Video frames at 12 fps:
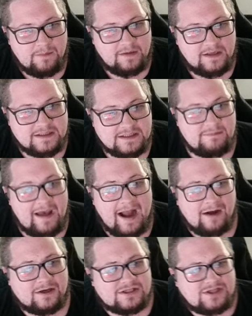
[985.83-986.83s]
but it doesn't
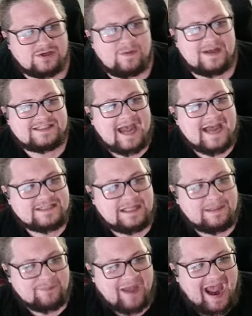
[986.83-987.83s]
matter because there's a Whiscash in
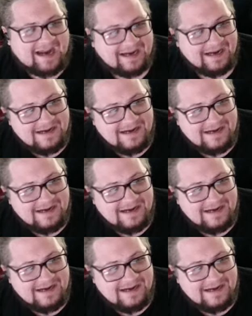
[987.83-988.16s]
the back!